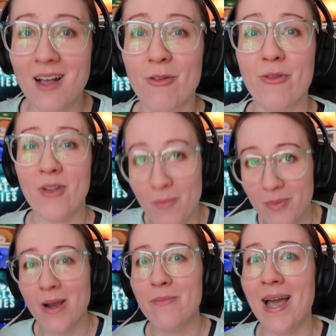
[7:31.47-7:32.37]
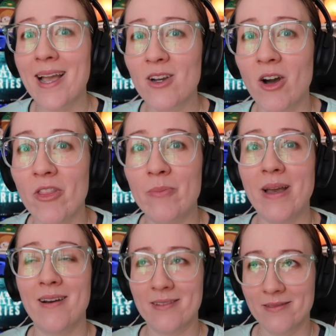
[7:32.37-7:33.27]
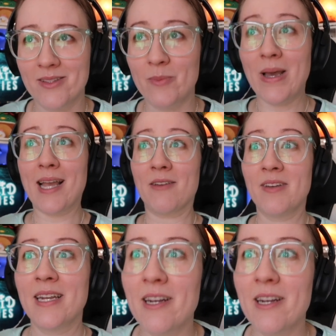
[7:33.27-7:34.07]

I'll thump my back on the back of it.